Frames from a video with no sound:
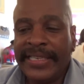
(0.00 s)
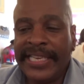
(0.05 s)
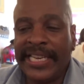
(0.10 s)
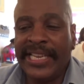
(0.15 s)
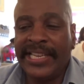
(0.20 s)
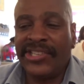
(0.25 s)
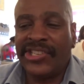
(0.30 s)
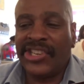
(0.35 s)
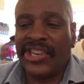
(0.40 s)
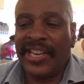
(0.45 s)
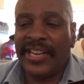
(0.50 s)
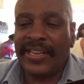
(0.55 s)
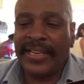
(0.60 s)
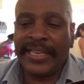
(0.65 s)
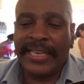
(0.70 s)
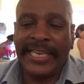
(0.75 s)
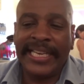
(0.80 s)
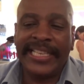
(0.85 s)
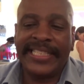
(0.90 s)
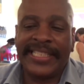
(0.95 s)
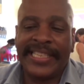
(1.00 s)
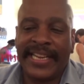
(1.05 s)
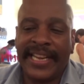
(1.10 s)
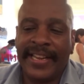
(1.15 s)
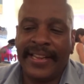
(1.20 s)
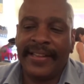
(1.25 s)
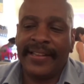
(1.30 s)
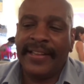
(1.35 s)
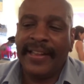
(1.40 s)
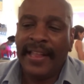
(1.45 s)
teaching,
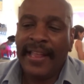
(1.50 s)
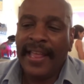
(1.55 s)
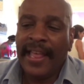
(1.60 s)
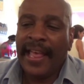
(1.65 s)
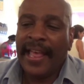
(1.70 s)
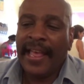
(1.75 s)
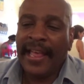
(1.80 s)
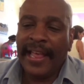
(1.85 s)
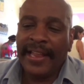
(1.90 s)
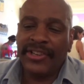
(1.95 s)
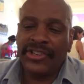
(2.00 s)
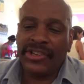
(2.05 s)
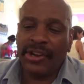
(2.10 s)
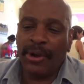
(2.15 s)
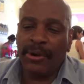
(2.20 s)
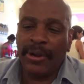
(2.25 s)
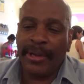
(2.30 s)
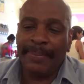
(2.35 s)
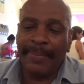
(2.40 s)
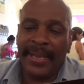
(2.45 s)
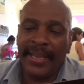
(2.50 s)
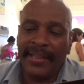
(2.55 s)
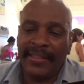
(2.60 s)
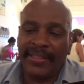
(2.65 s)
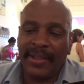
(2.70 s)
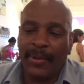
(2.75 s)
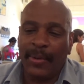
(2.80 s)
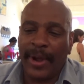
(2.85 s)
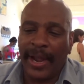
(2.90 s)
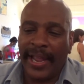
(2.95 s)
listening, and showing me
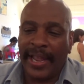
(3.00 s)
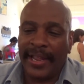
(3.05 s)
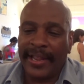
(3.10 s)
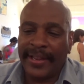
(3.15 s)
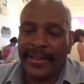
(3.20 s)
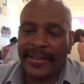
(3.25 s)
the way.